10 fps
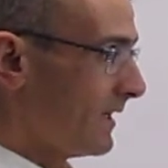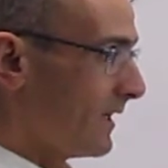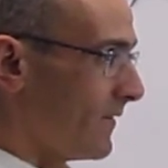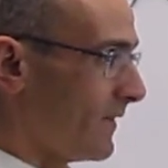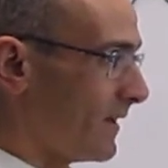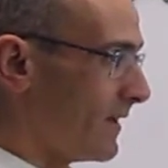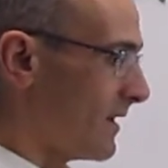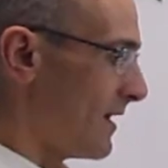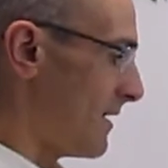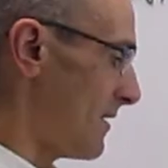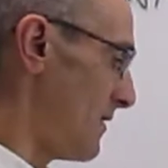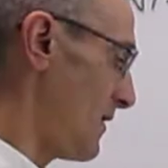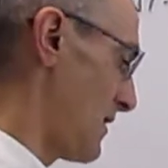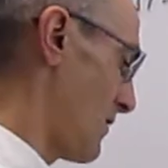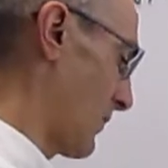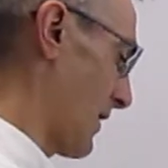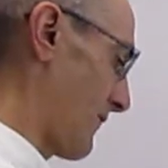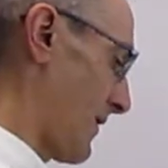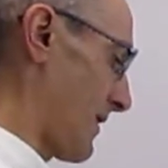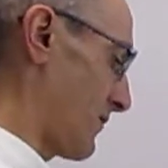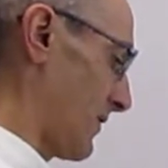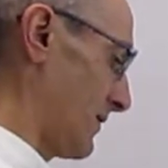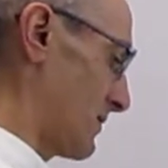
And then uh, we have that, right?